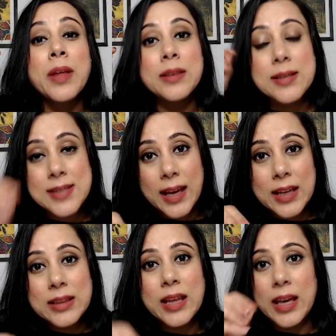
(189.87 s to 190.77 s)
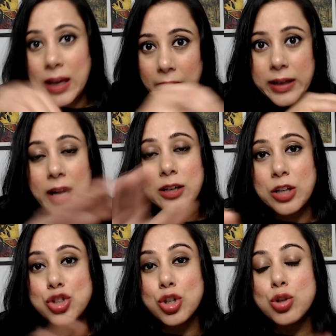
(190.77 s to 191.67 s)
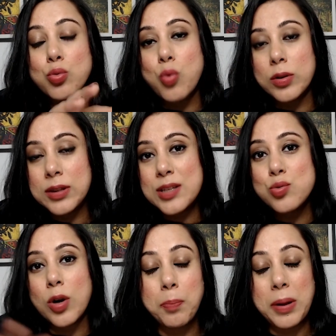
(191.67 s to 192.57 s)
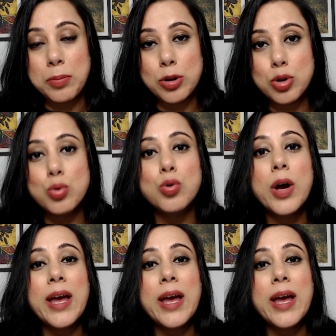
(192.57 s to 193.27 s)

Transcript: The second thing, in addition to what people do,